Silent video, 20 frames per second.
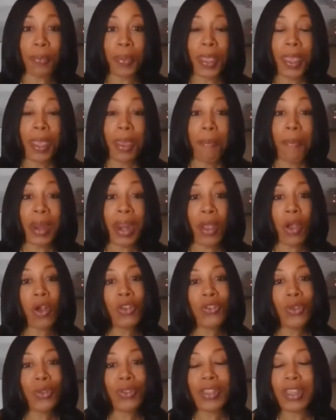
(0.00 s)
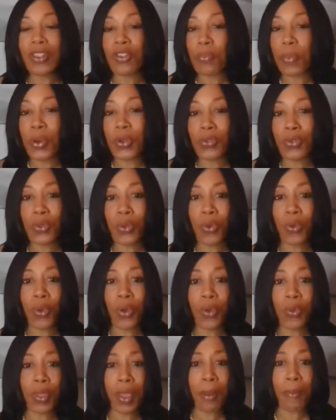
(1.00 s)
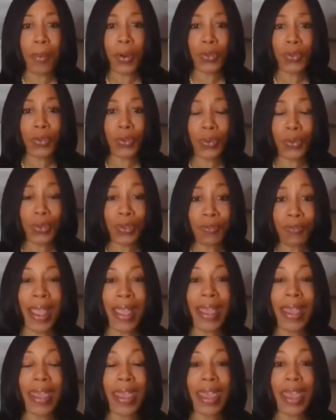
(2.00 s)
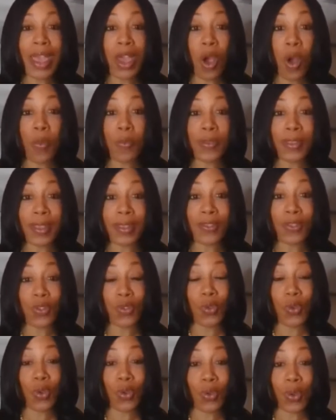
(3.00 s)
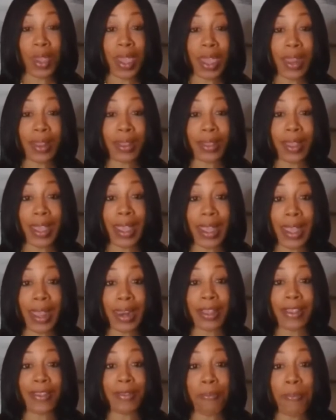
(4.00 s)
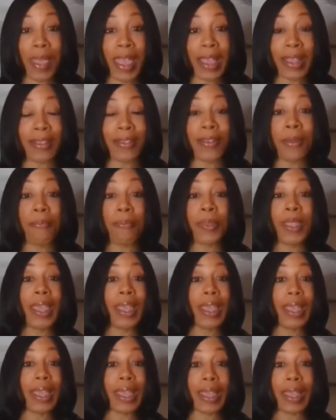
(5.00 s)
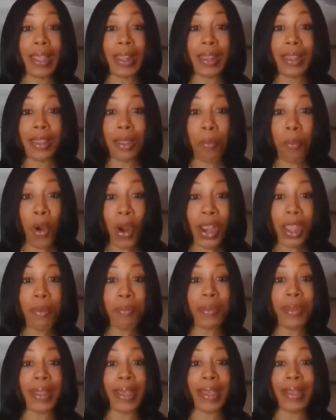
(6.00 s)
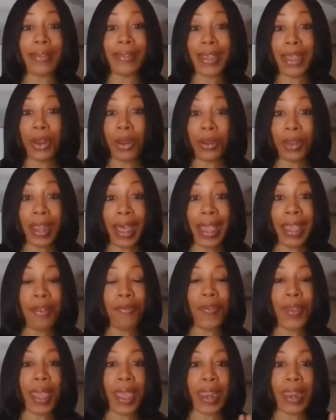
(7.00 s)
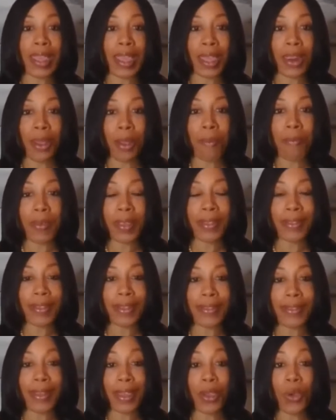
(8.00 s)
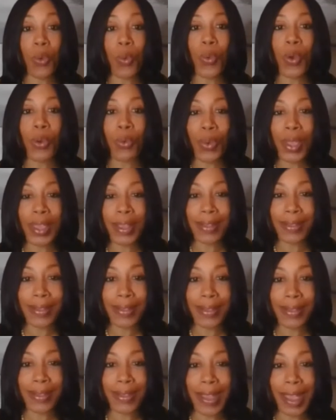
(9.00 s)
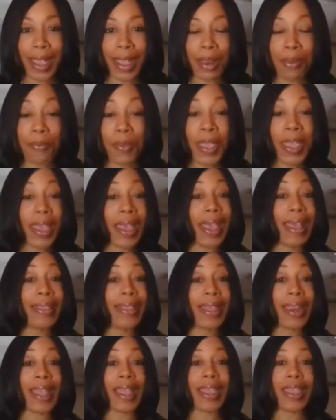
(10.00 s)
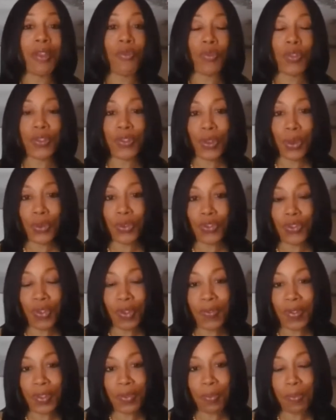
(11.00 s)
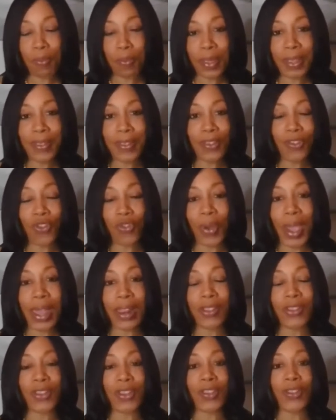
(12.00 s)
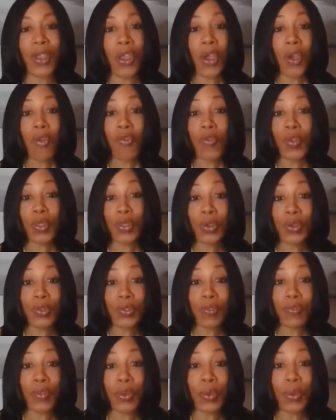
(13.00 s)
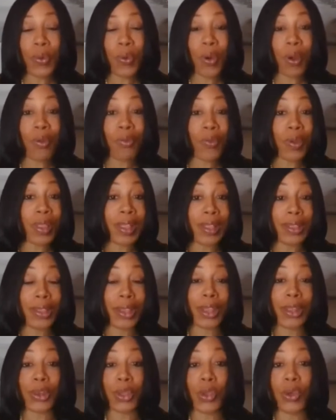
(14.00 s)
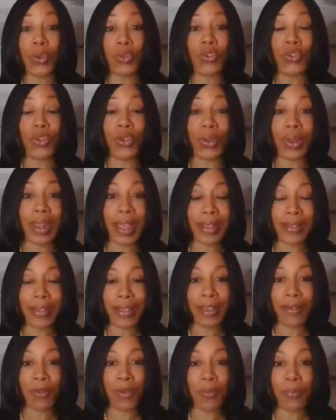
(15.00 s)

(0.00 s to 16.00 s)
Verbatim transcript: But I also teach personal growth and personal development. It helps us to create a lane and a space in the marketplace, in our life, and in our business where we can sustain. And then I give results driven business strategies for those of you who are really looking to go to your next level.